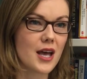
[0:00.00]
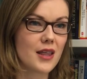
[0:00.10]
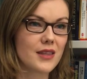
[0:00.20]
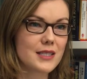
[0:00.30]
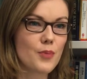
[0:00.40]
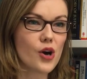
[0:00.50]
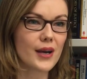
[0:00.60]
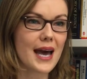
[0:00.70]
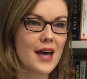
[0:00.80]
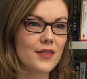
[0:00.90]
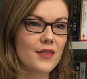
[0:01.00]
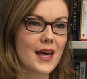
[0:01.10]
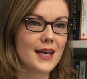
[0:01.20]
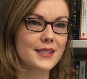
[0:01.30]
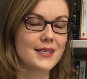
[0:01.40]
This program
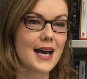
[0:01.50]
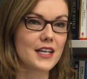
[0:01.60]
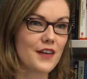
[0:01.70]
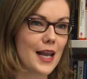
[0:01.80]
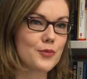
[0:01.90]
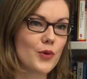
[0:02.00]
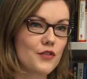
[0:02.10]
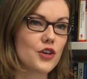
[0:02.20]
that I developed with the